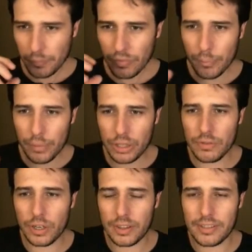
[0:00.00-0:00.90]
but
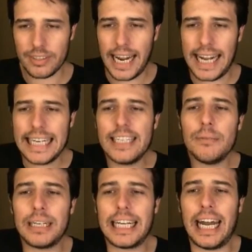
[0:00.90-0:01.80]
you've got this
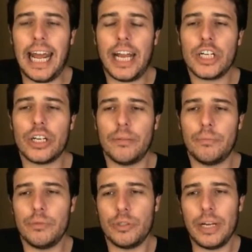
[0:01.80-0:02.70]
intimate connection
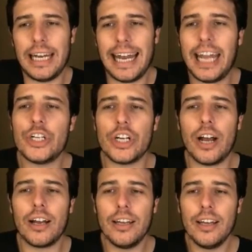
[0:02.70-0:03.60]
between nature
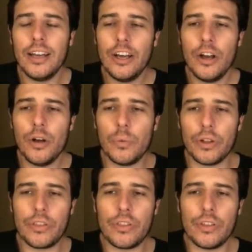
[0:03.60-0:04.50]

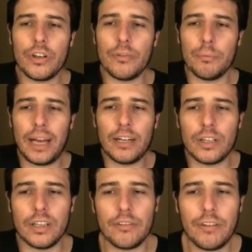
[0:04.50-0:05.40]
with the
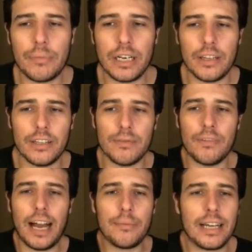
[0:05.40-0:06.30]
male and the feminine, the
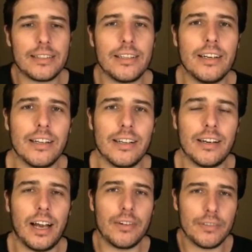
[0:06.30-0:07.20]
divine masculine and the
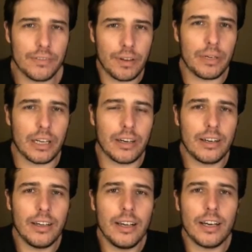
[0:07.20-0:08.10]
divine feminine,
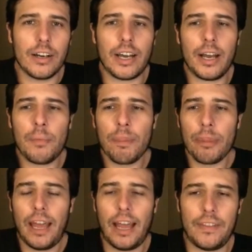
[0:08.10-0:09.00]
okay?
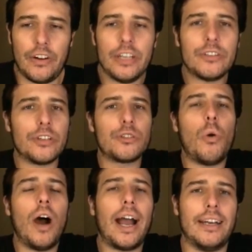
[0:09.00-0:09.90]
And they're
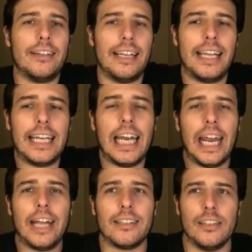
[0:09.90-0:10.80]
intertwined and they're
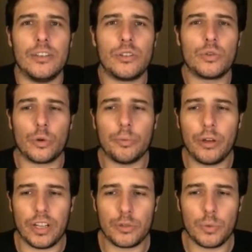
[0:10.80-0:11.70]
connected. The
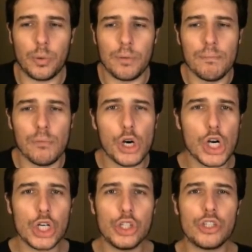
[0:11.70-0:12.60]
Scorpio, that's where we
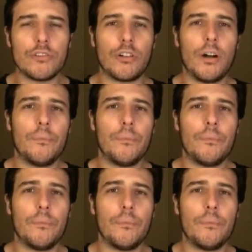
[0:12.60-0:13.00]
merged from.